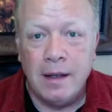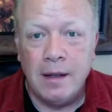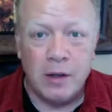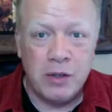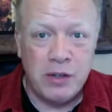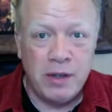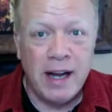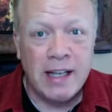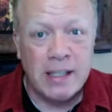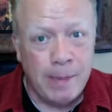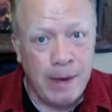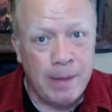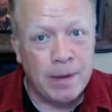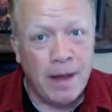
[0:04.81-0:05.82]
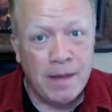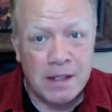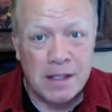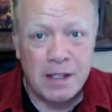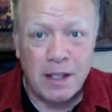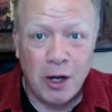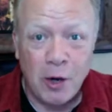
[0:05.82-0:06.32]
There are two kinds of people on this
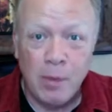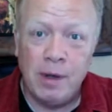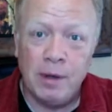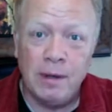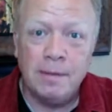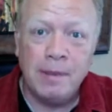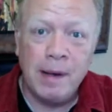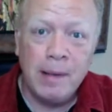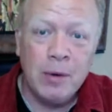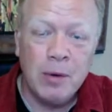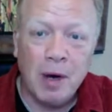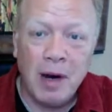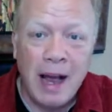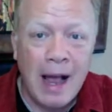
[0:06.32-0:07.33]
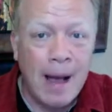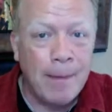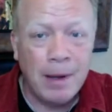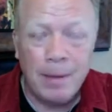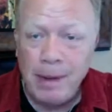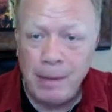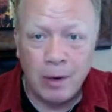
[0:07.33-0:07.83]
globe people who are
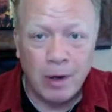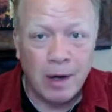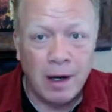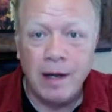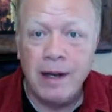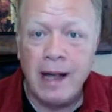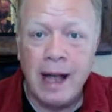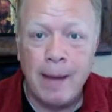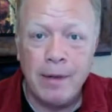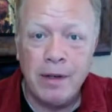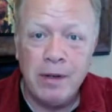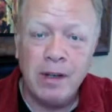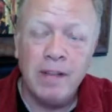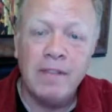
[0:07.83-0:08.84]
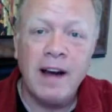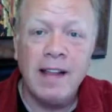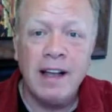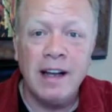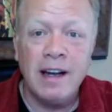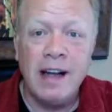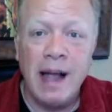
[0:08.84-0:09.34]
happy and people who are unhappy. You can find
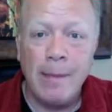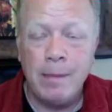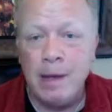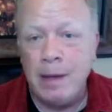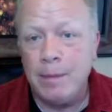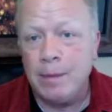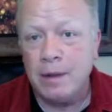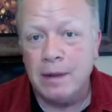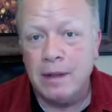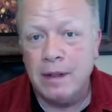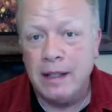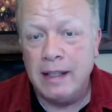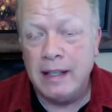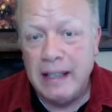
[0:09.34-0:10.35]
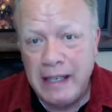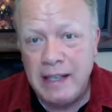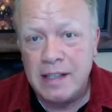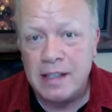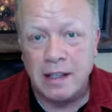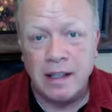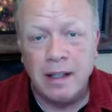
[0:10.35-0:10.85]
the unhappy people
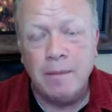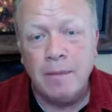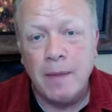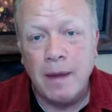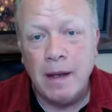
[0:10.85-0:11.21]
easily.